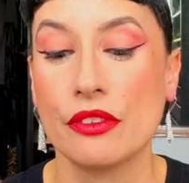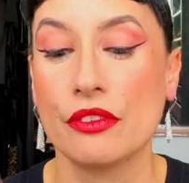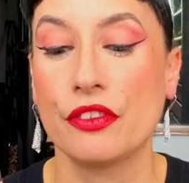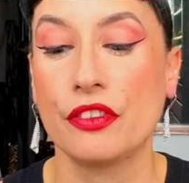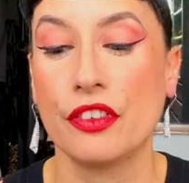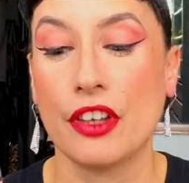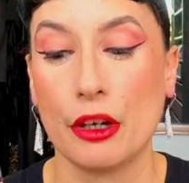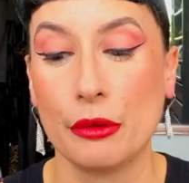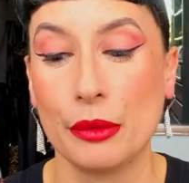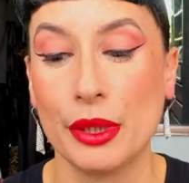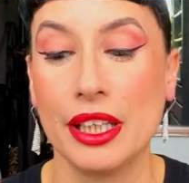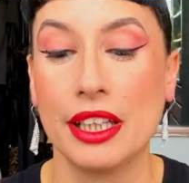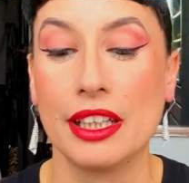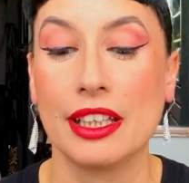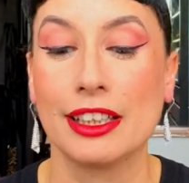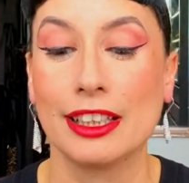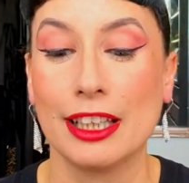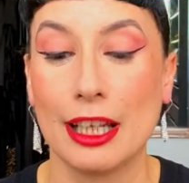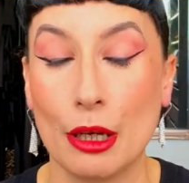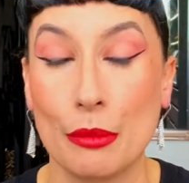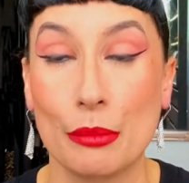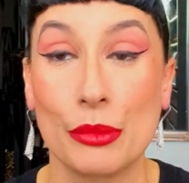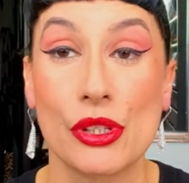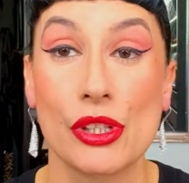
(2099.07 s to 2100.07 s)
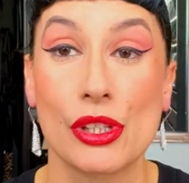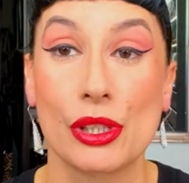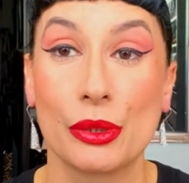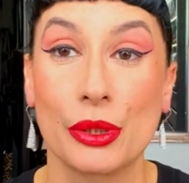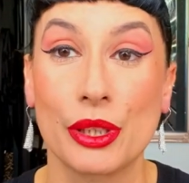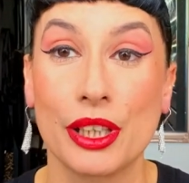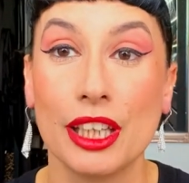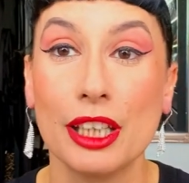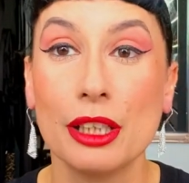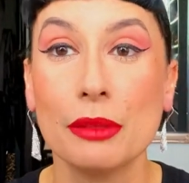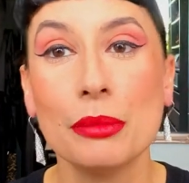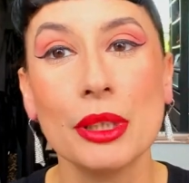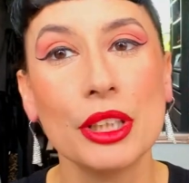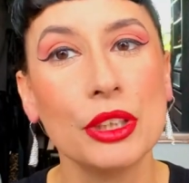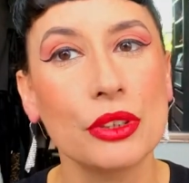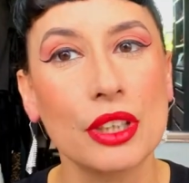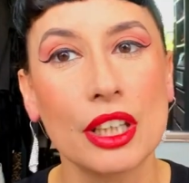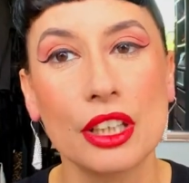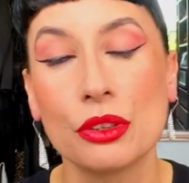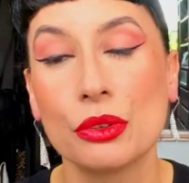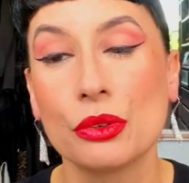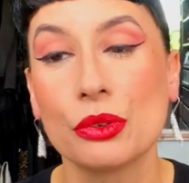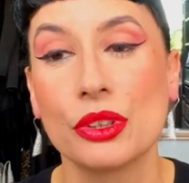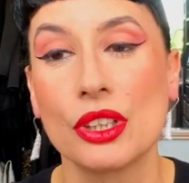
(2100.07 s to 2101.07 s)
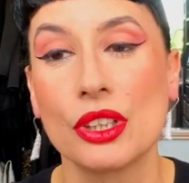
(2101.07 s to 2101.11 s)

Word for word: very glamorous looking but you can do